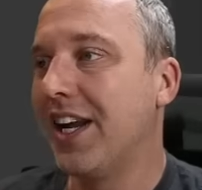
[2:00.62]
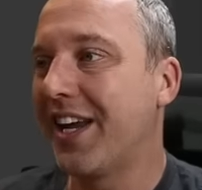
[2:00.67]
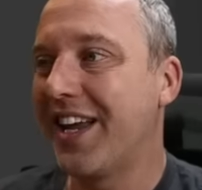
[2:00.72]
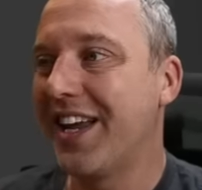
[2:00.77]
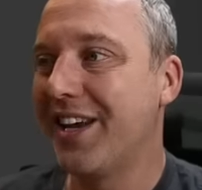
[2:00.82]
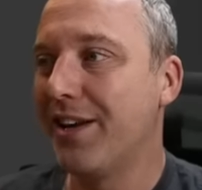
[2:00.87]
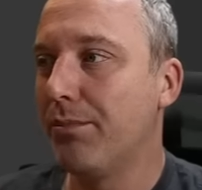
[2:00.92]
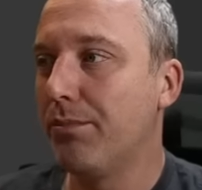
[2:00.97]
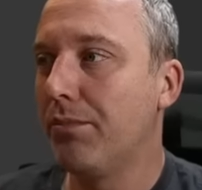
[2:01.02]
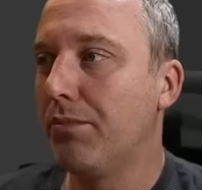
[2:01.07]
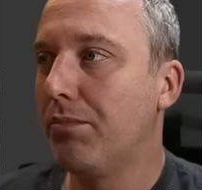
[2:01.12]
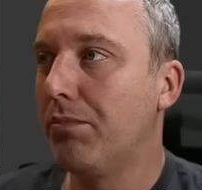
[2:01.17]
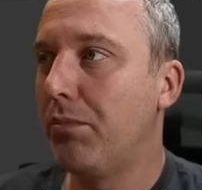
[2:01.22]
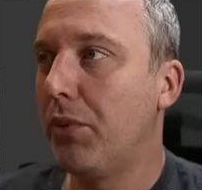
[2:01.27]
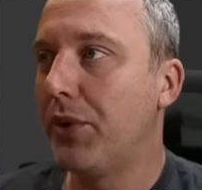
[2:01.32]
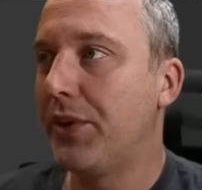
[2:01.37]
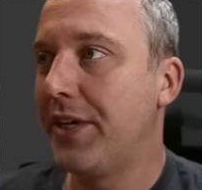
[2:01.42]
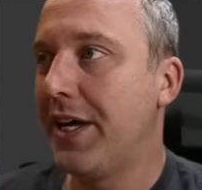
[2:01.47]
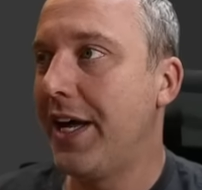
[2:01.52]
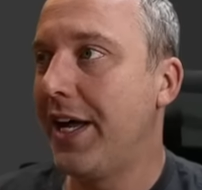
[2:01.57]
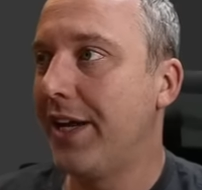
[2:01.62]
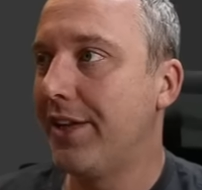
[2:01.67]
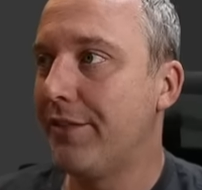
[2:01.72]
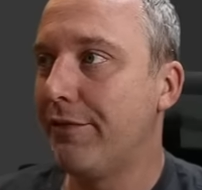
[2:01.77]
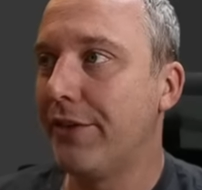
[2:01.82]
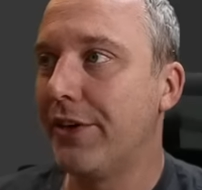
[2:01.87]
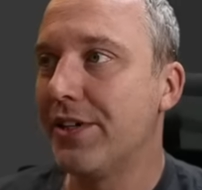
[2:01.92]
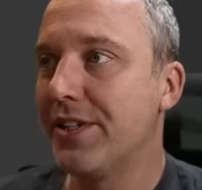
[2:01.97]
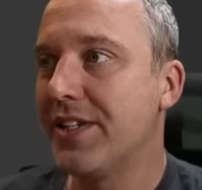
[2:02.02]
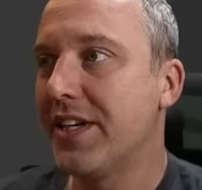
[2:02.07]
kind of put that at the
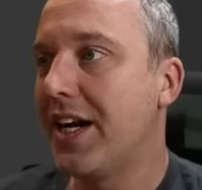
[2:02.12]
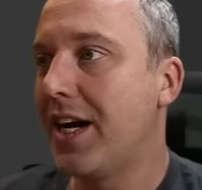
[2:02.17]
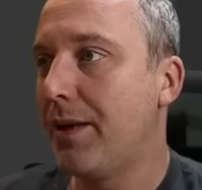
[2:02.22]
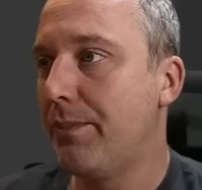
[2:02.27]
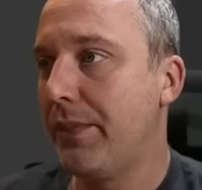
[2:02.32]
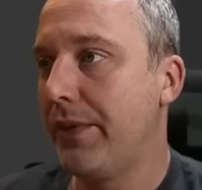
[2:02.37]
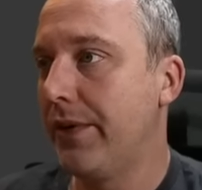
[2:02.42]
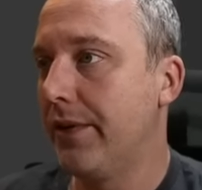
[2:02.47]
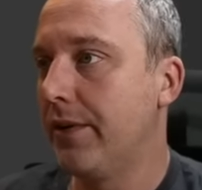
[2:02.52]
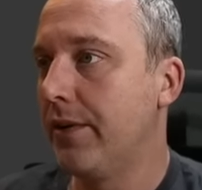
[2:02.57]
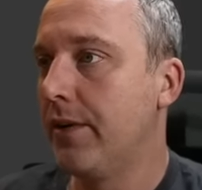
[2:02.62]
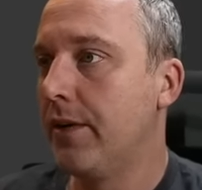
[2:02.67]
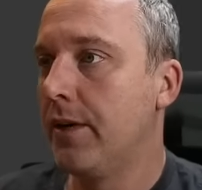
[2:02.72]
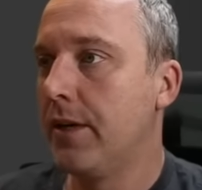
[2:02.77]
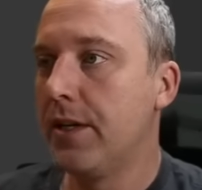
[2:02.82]
very top here.